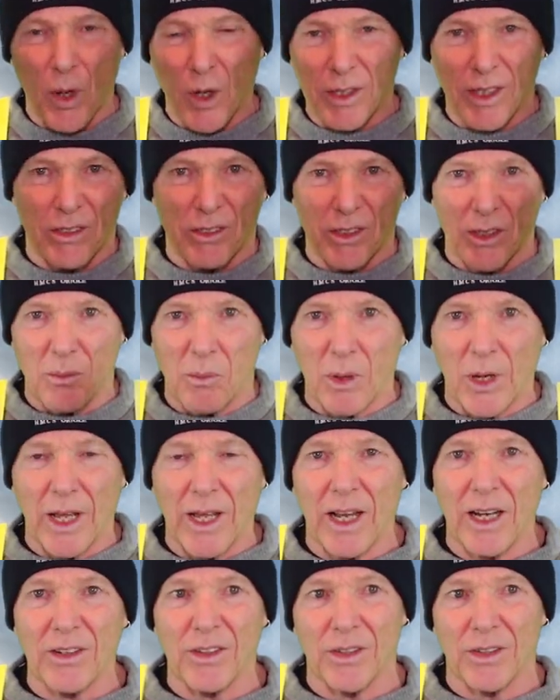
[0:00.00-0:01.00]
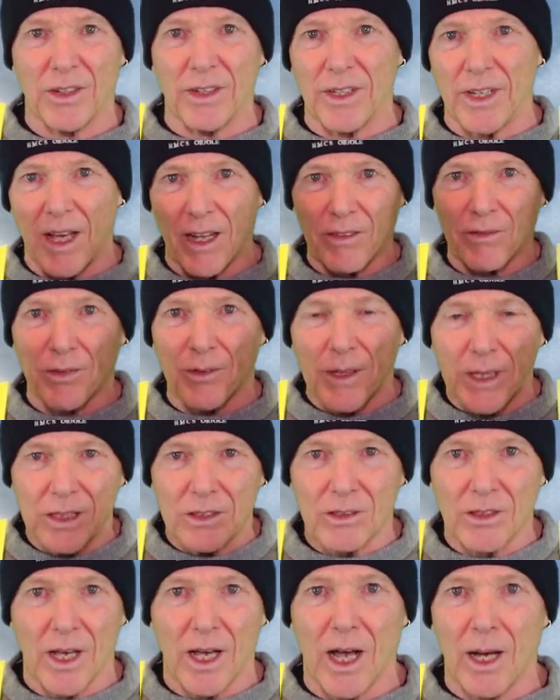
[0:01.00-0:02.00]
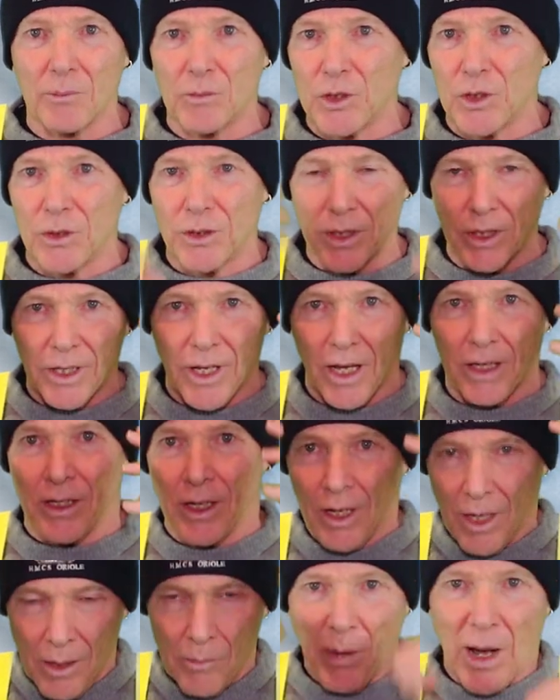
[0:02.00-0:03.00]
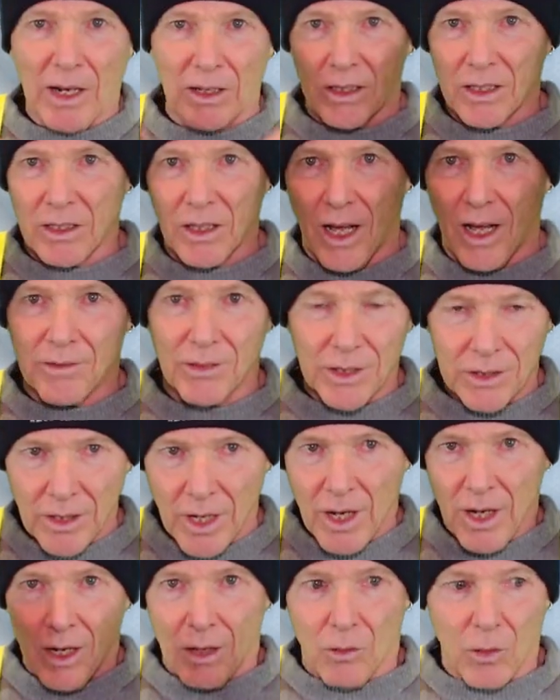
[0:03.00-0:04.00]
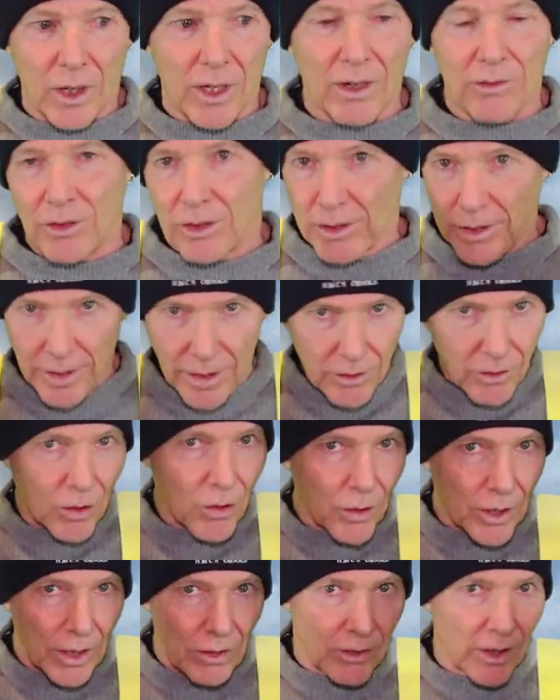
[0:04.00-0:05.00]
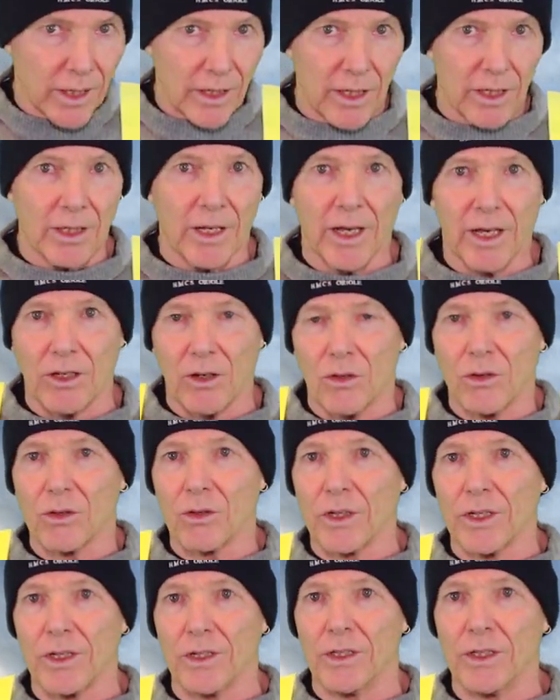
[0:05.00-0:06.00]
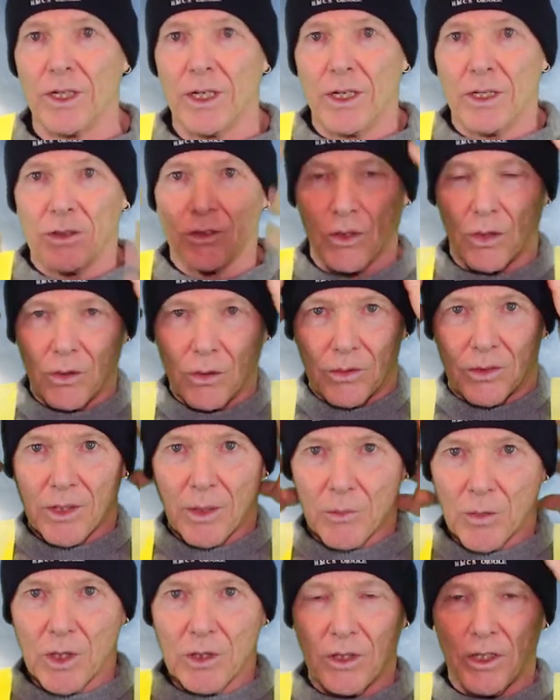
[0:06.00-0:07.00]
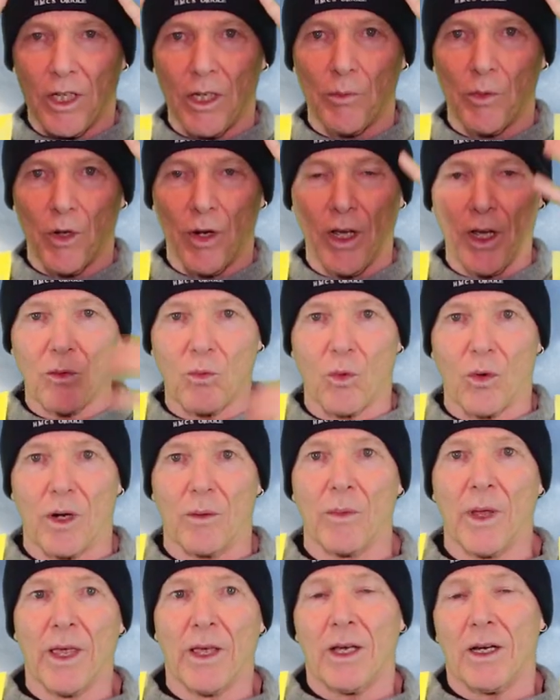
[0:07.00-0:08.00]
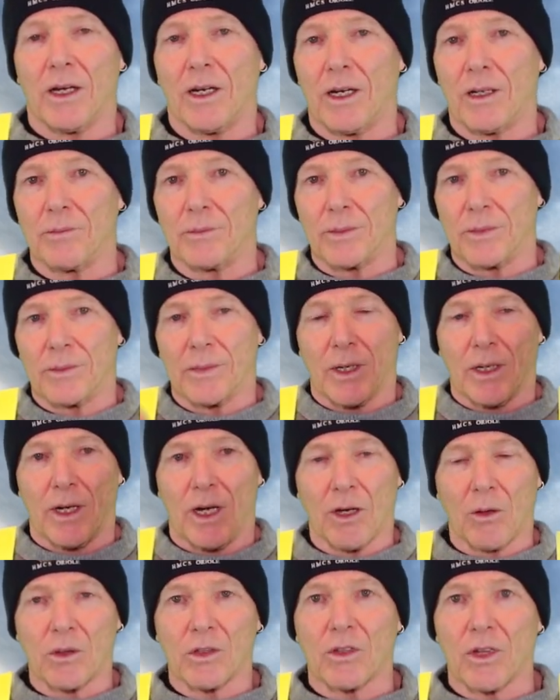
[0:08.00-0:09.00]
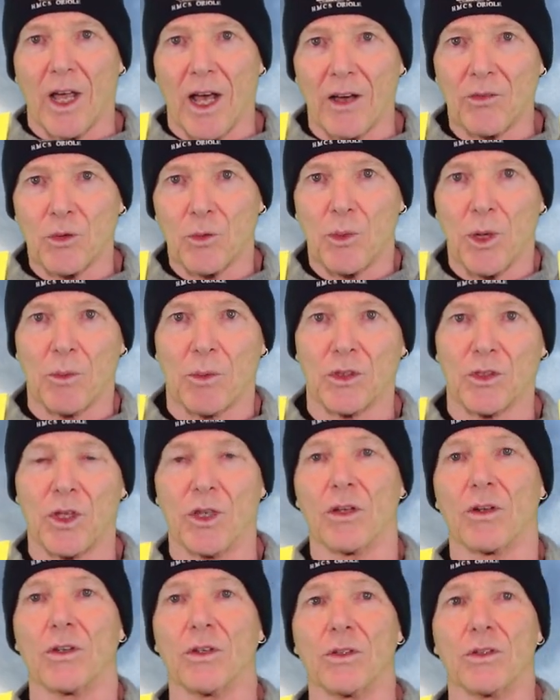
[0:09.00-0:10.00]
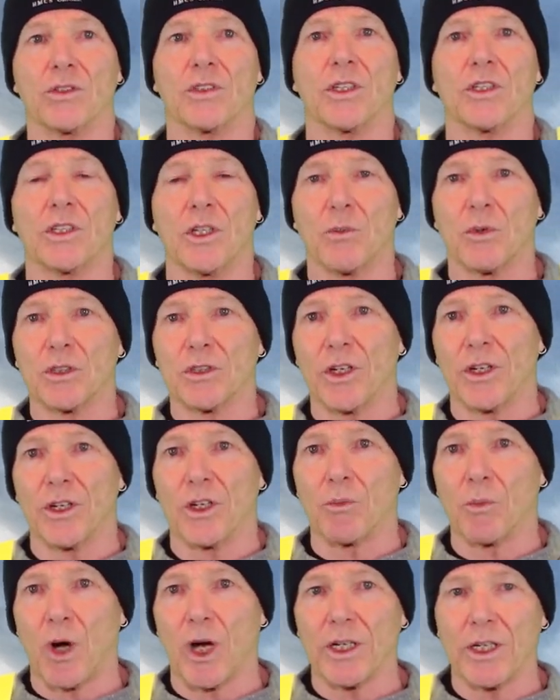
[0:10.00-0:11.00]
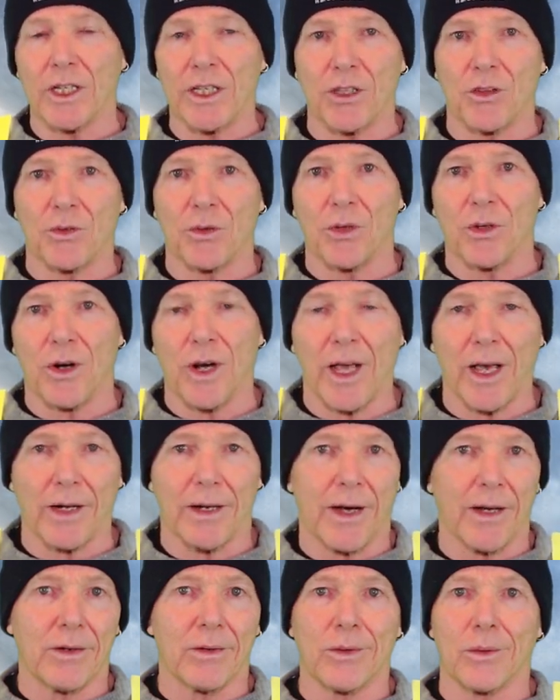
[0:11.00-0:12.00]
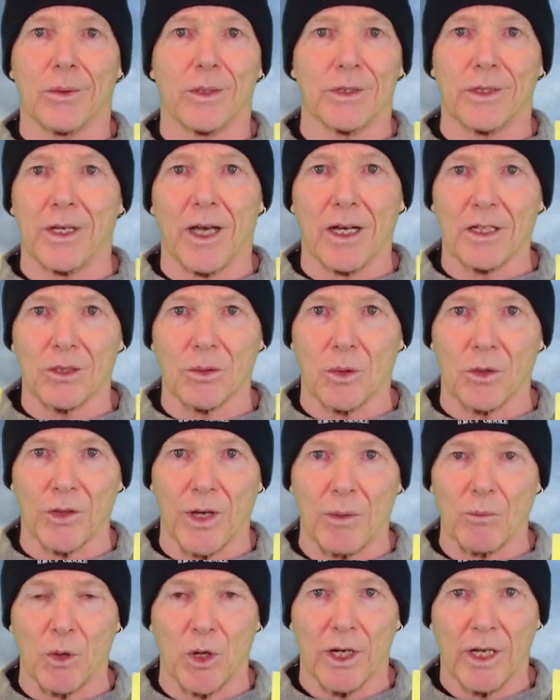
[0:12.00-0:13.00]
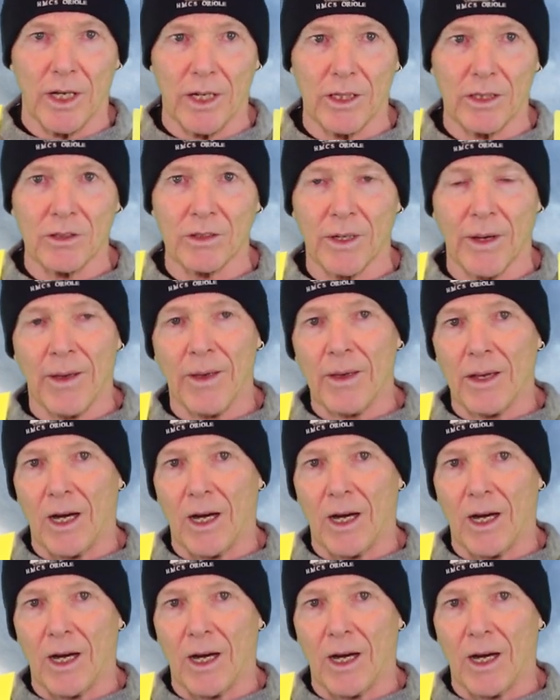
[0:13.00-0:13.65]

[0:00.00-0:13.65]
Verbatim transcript: polyester blend. You can get fleece caps, you can get balaclavas, whatever. You can get the hoodies like I had earlier. So something to keep your head warm. Um, I always laugh when people say you lose 60% of your body heat through your head. I don't know what the actual number is.